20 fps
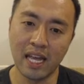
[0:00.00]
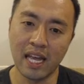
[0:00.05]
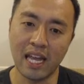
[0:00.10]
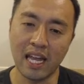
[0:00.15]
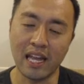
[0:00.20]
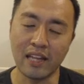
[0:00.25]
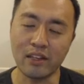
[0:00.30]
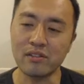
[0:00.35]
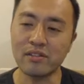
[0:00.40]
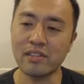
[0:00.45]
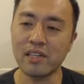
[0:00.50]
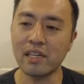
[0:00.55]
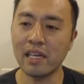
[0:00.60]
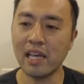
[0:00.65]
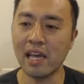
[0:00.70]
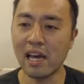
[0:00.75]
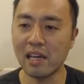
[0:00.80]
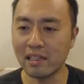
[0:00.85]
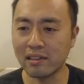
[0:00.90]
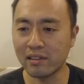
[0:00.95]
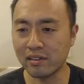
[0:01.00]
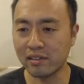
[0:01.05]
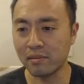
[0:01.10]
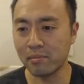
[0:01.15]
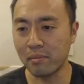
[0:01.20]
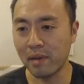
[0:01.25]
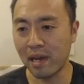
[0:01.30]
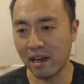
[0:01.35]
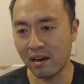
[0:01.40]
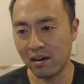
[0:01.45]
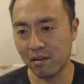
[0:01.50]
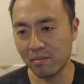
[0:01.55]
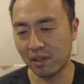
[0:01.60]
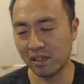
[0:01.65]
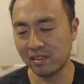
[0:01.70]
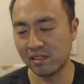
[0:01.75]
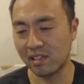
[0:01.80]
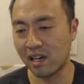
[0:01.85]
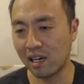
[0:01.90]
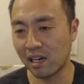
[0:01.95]
And you say, yeah, that doesn't matter because
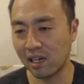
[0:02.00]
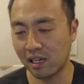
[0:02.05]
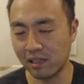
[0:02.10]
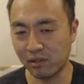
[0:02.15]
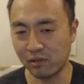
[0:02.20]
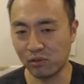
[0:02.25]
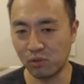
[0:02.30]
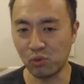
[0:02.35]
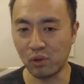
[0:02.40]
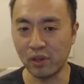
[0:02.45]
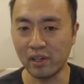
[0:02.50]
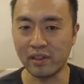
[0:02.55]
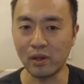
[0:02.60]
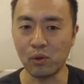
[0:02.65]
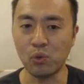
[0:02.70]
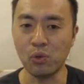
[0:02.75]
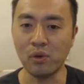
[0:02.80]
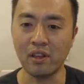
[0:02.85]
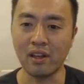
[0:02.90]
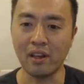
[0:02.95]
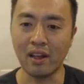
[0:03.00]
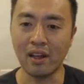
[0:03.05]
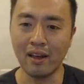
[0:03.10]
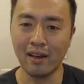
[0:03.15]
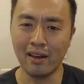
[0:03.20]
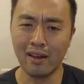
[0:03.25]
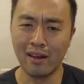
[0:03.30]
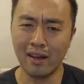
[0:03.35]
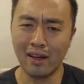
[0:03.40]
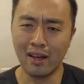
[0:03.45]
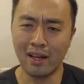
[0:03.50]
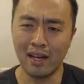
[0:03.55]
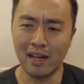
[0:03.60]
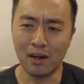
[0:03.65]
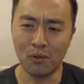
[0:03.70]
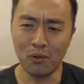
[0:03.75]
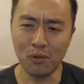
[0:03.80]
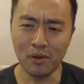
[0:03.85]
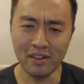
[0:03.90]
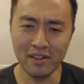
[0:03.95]
they're not gonna do anything with it.
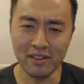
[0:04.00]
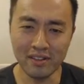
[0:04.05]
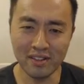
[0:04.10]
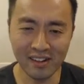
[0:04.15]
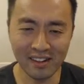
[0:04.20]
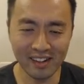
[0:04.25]
What are you talking